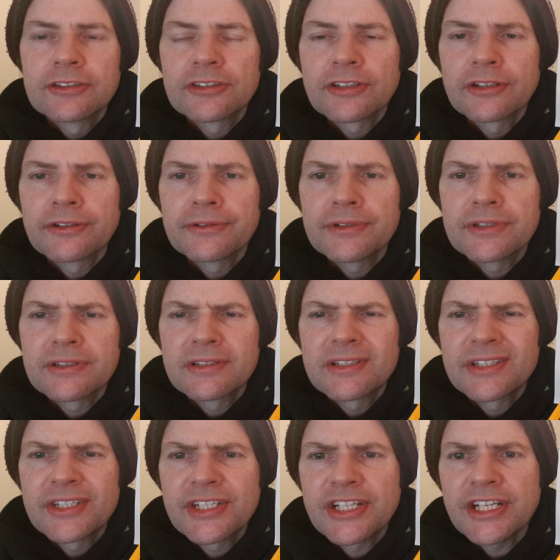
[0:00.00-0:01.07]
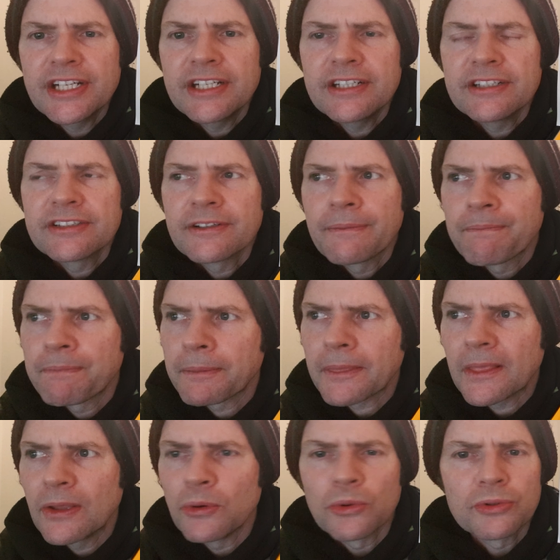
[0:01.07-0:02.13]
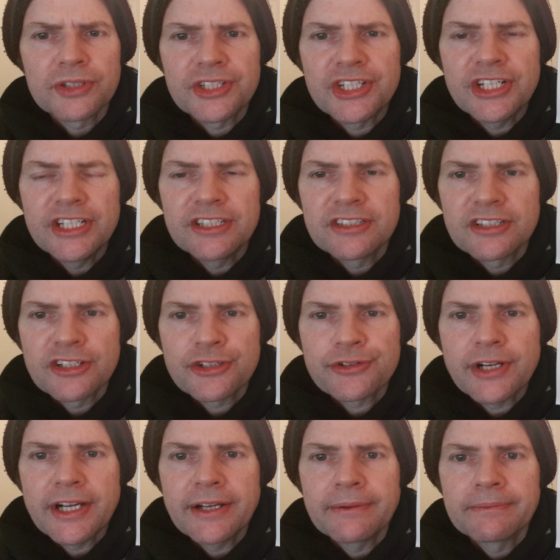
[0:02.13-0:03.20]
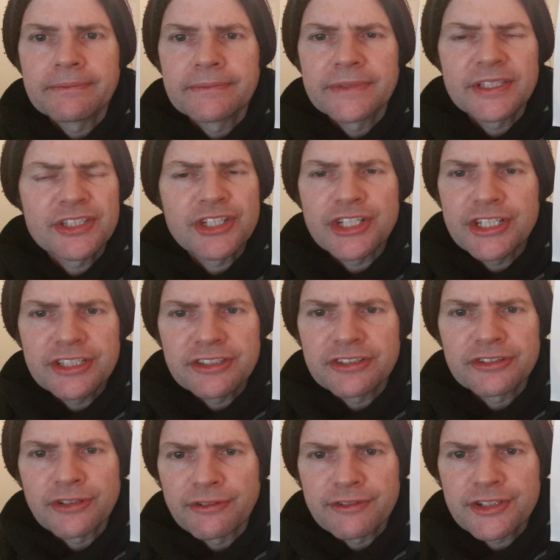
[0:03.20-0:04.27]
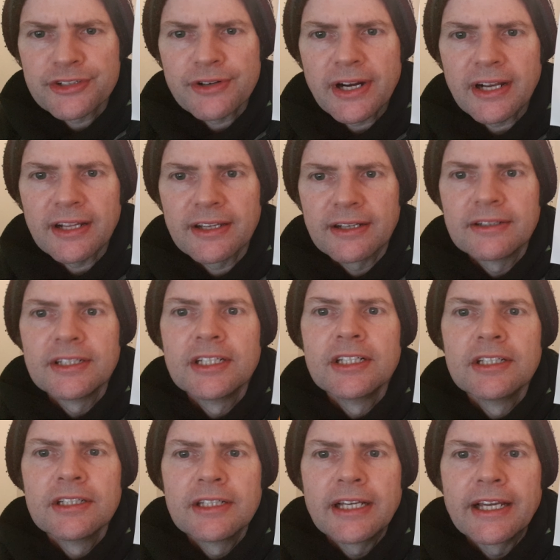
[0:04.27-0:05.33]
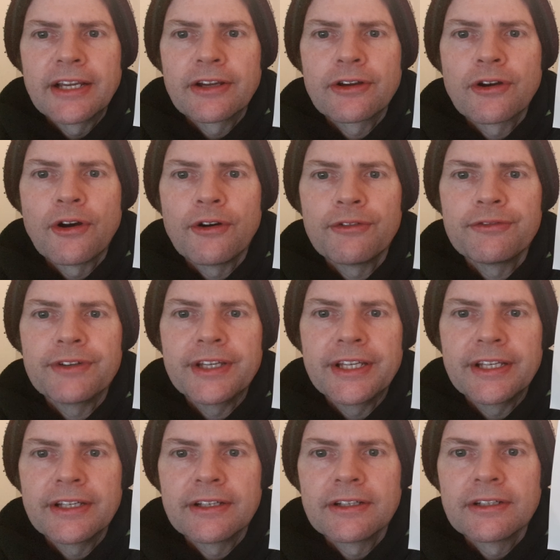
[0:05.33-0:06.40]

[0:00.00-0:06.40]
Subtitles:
So cheese, all the cheese in Australia, the cheeses of Australia. And coffee.